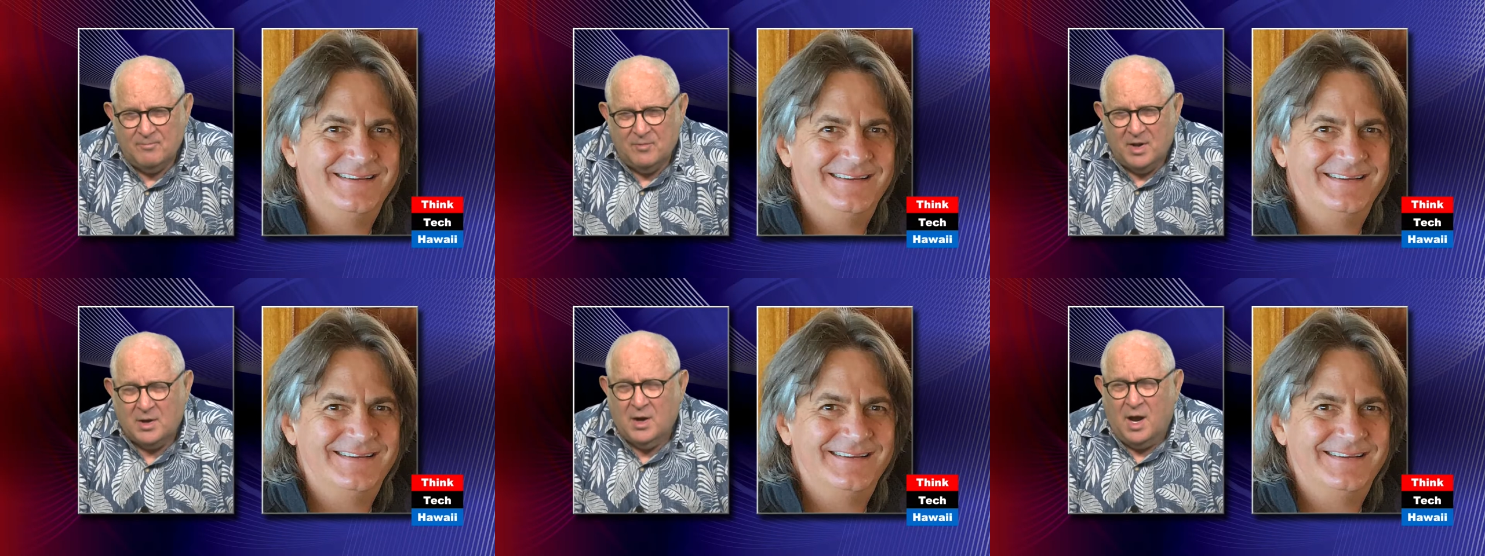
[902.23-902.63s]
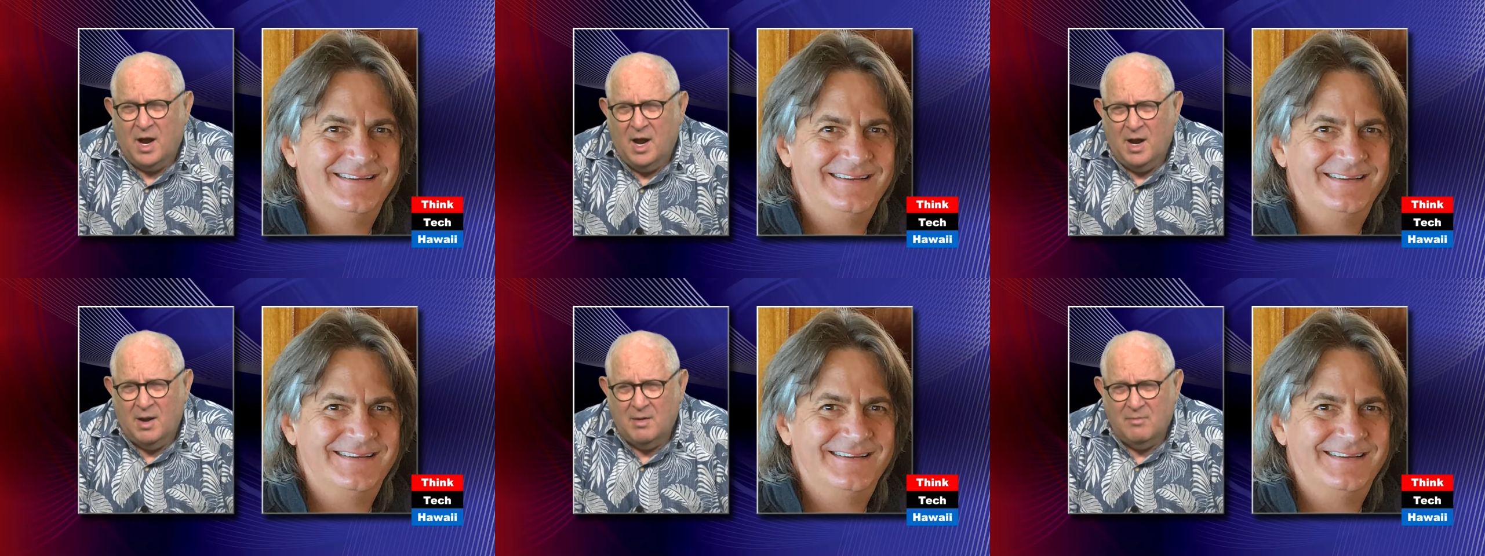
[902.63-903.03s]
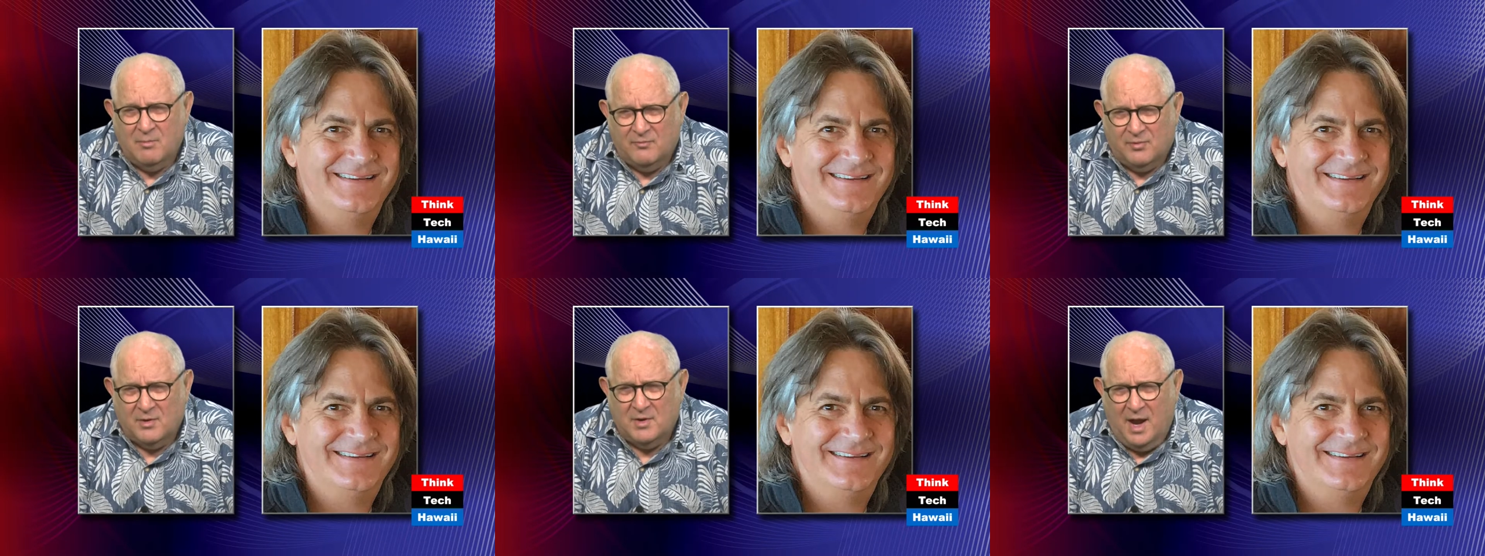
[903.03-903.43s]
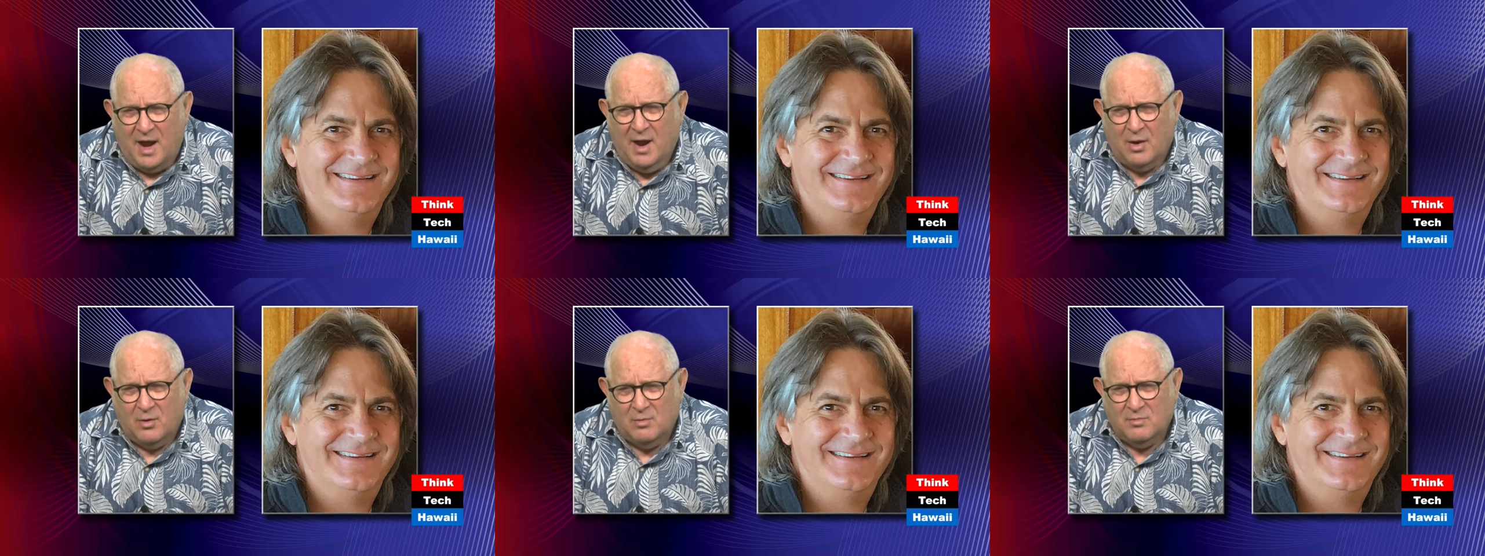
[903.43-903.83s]
Speaker 1: And I, for
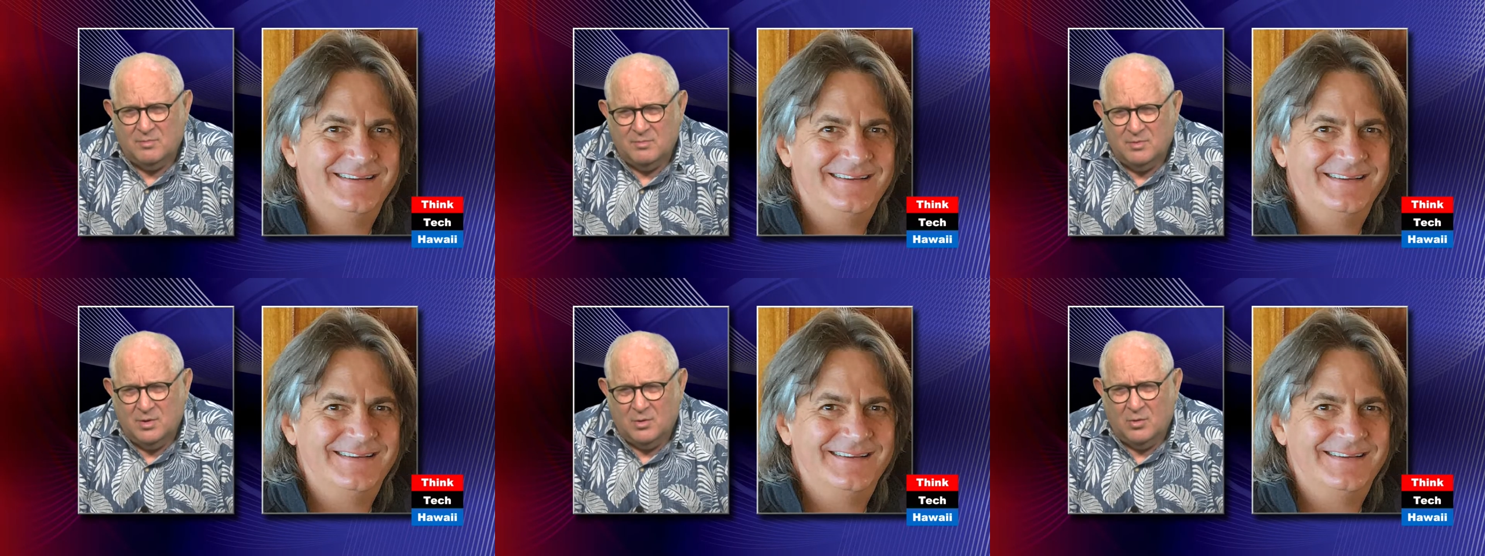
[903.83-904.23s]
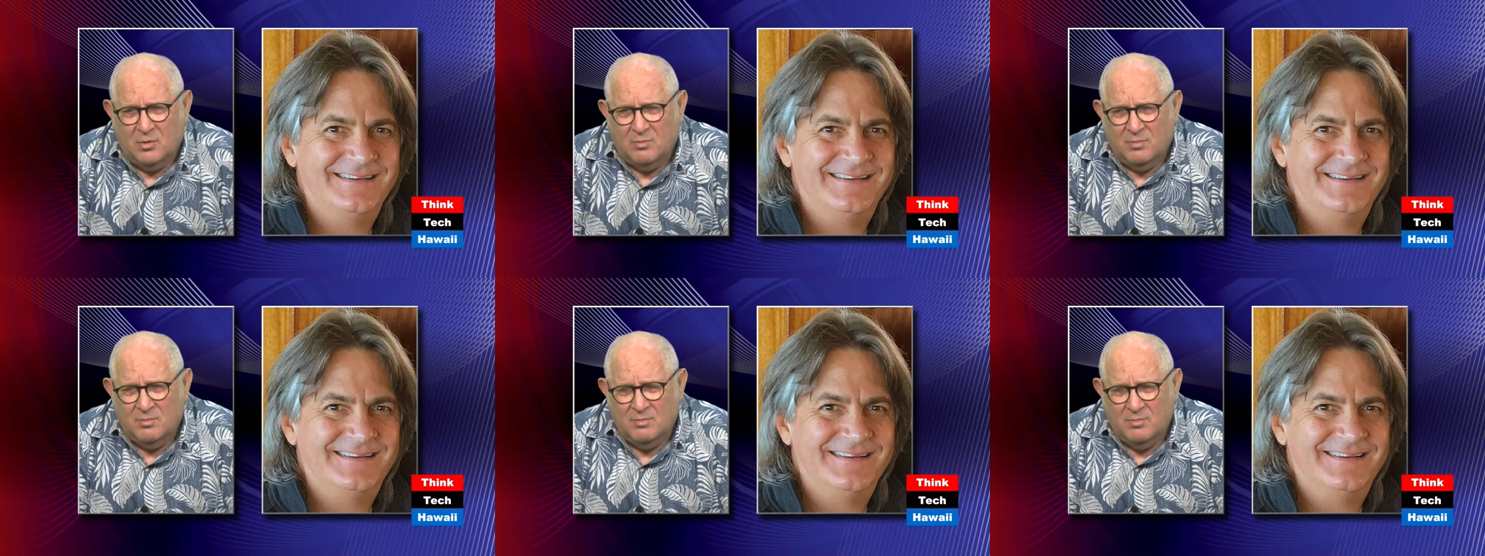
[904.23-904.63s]
now, you know,